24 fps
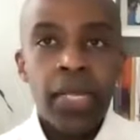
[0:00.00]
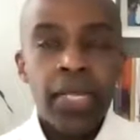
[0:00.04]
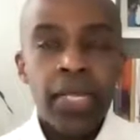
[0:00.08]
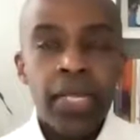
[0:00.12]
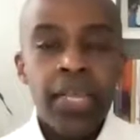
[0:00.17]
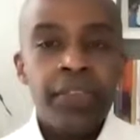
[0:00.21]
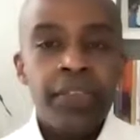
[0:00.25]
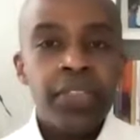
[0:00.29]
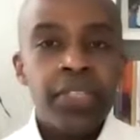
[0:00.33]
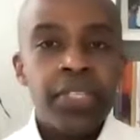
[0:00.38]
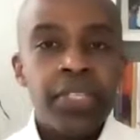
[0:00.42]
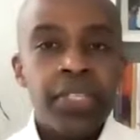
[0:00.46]

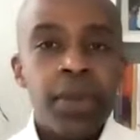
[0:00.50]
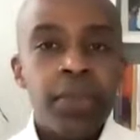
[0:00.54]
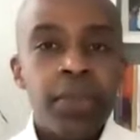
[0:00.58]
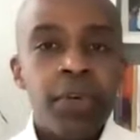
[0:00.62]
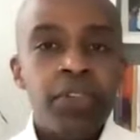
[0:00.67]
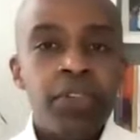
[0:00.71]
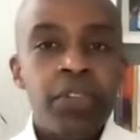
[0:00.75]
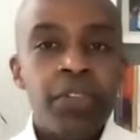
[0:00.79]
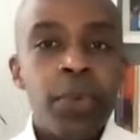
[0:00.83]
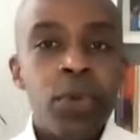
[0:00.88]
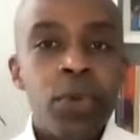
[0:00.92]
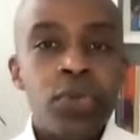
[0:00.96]
Even some
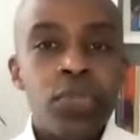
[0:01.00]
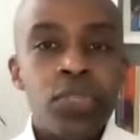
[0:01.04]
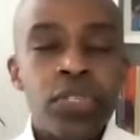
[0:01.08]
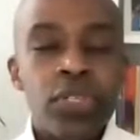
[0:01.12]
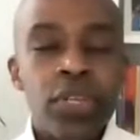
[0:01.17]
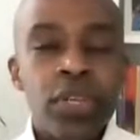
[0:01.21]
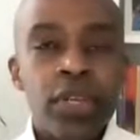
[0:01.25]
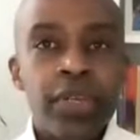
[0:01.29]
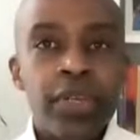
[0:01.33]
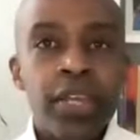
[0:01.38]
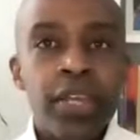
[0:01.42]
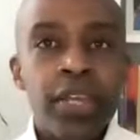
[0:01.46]
of the
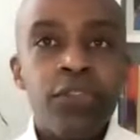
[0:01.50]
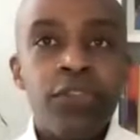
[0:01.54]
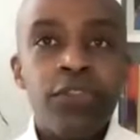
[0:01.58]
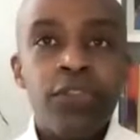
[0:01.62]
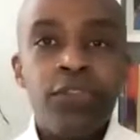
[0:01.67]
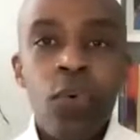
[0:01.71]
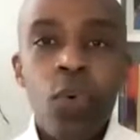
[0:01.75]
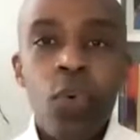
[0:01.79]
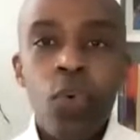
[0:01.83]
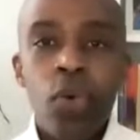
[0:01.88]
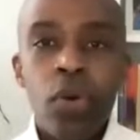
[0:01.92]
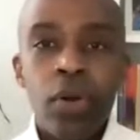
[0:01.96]
most
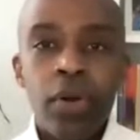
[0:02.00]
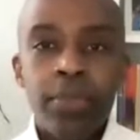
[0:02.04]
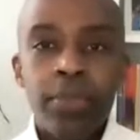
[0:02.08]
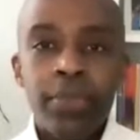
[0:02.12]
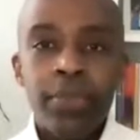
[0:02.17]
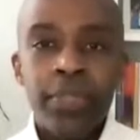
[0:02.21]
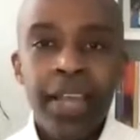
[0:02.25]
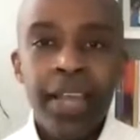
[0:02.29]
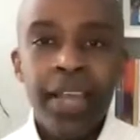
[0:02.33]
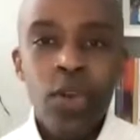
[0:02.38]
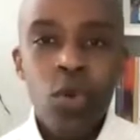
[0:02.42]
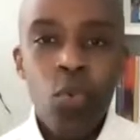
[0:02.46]

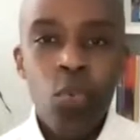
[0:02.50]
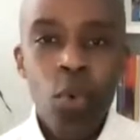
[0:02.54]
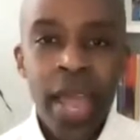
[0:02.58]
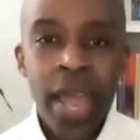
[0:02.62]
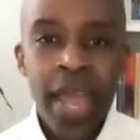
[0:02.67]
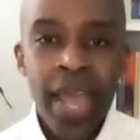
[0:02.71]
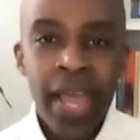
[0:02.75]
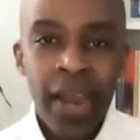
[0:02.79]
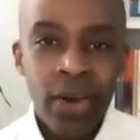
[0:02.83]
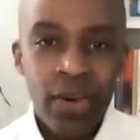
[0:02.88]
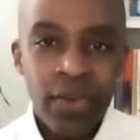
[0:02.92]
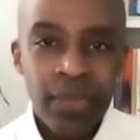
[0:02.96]
informed and
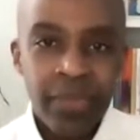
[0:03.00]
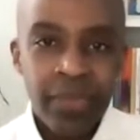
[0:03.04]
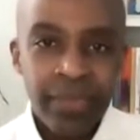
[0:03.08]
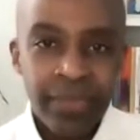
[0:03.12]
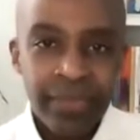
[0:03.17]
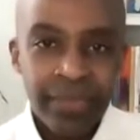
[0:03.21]
aware.